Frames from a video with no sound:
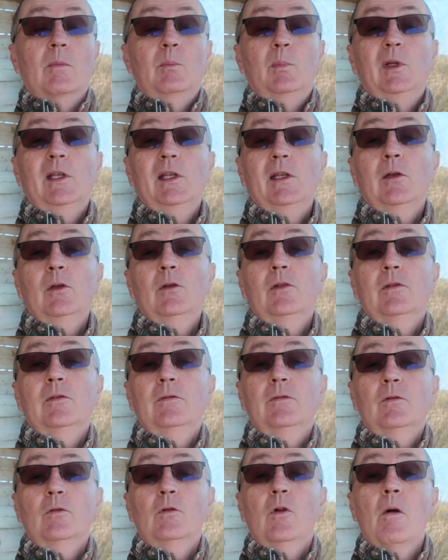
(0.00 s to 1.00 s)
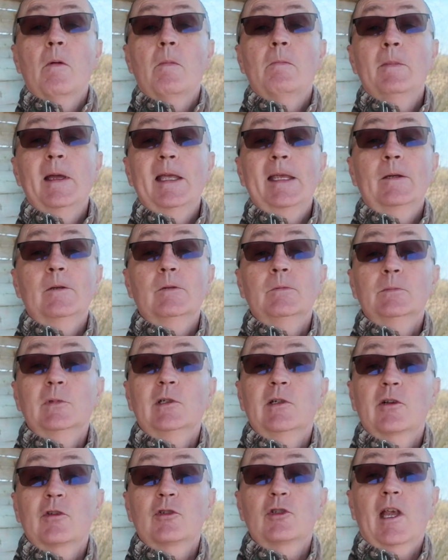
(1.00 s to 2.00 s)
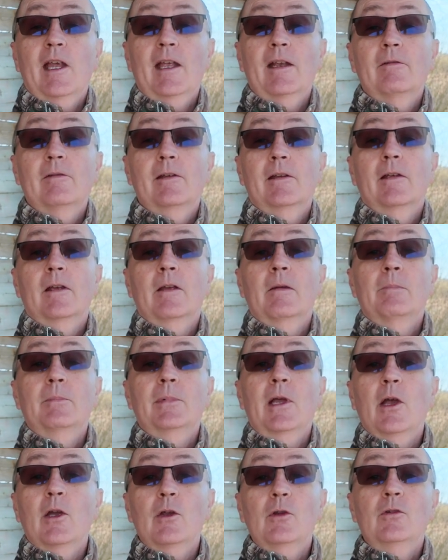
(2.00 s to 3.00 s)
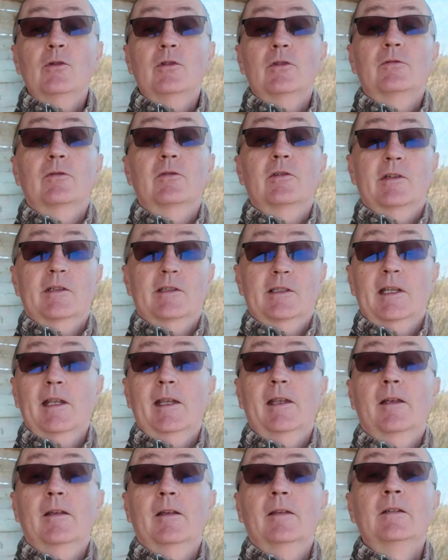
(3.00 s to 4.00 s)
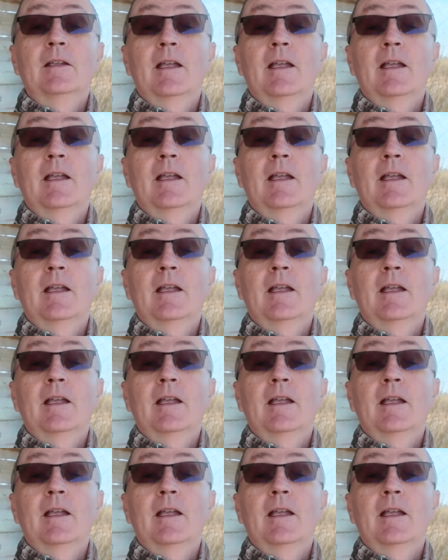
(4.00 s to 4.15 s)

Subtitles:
beautiful male marsh harrier pose for us here